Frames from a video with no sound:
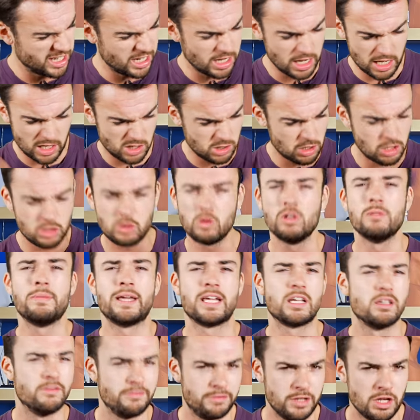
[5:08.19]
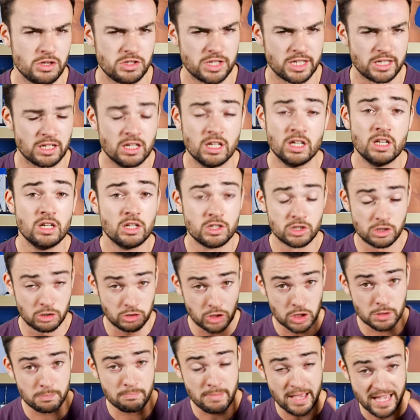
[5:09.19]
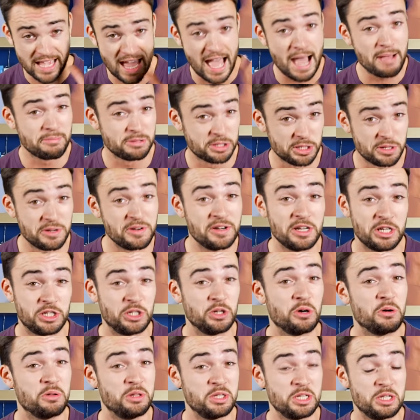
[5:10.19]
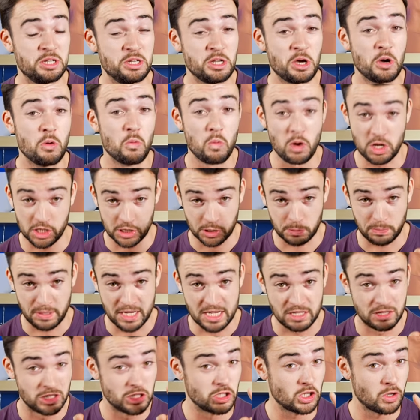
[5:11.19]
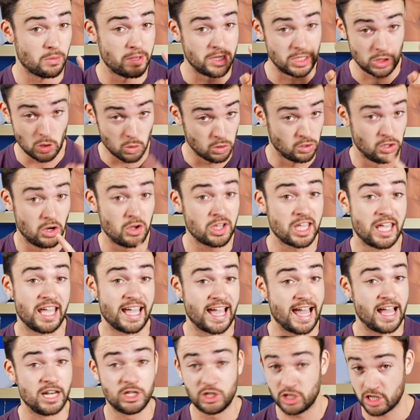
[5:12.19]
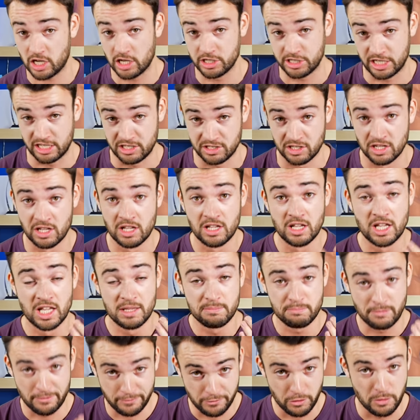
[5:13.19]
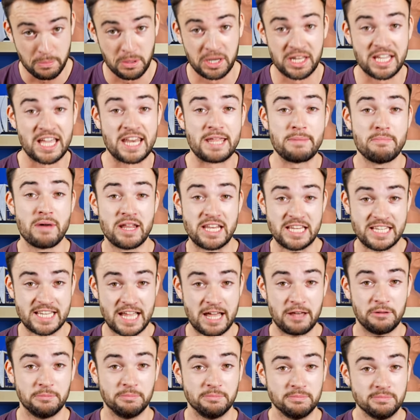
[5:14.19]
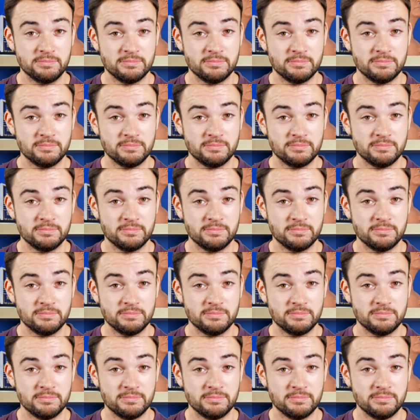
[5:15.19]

It's all a bit confusing. So just make absolutely sure that you know what speed the Zoe you're looking at charges before putting any money down.